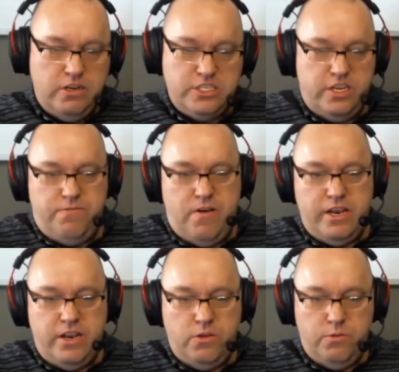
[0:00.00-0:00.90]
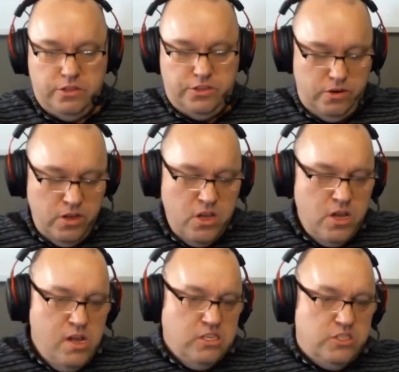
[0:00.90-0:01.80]
just going to yeah. find another realtor.
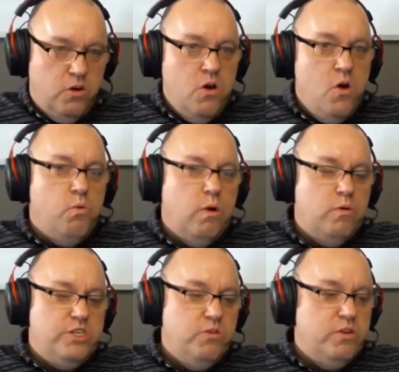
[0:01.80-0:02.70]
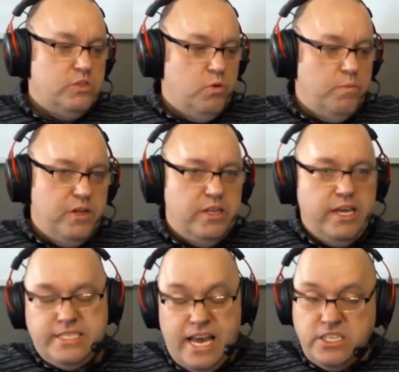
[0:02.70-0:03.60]
So what we're doing is we're building,
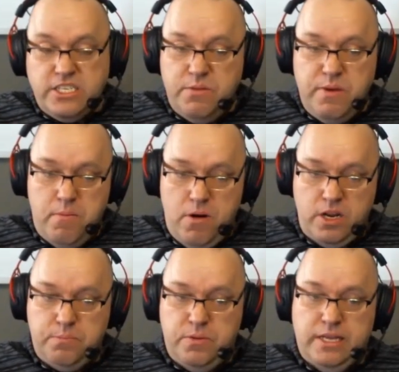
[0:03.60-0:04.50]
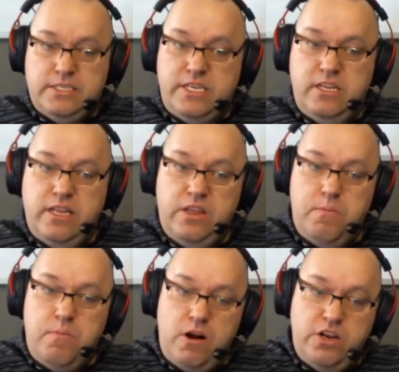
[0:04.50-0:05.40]
it's actually going to be a marketplace. It's going to allow the
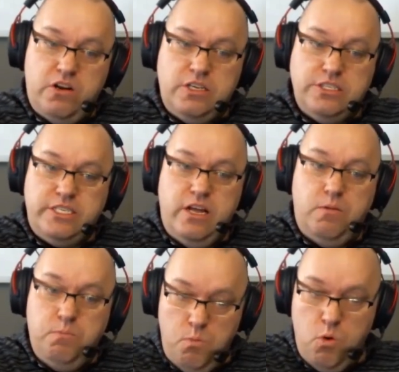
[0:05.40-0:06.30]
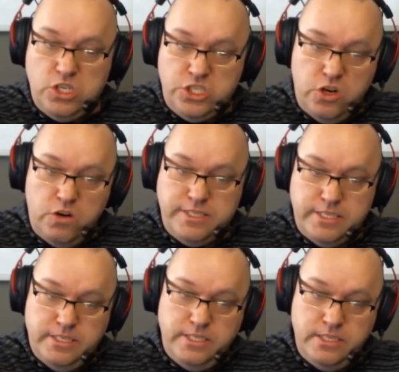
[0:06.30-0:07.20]
marketer to sell more
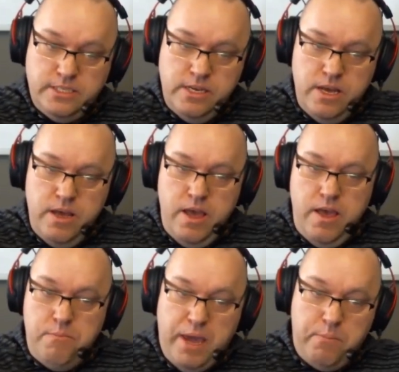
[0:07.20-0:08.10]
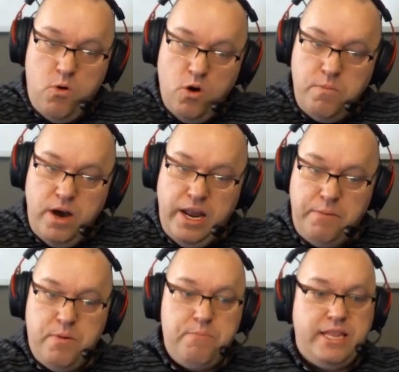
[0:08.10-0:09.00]
services, make more money,
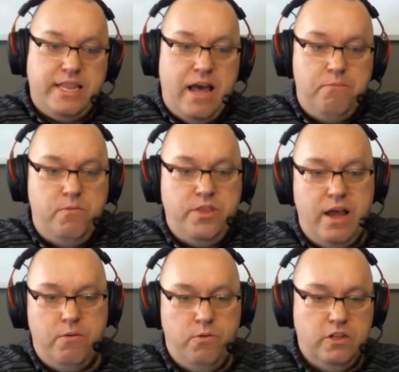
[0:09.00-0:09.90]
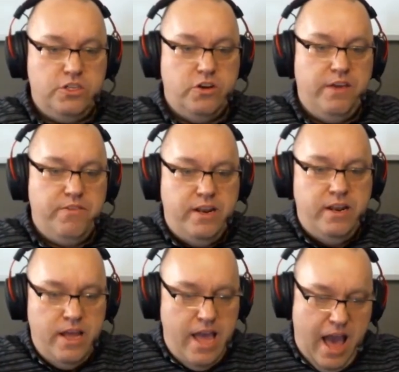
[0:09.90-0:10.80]
but make that, that realtor even
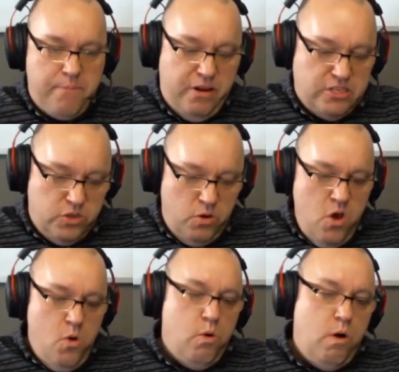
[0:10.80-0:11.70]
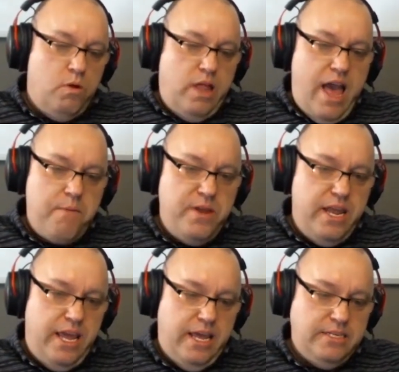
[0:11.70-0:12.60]
happier. So what will happen
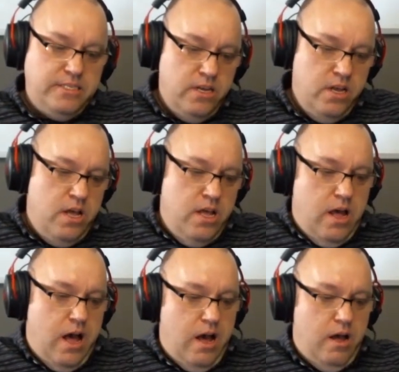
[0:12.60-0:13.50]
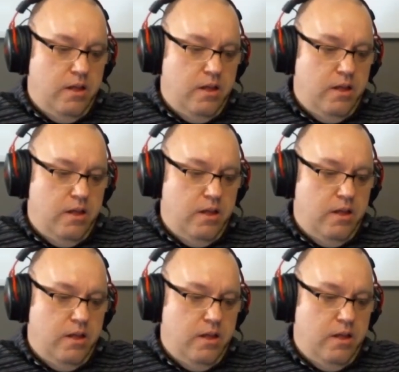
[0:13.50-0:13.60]
is uh,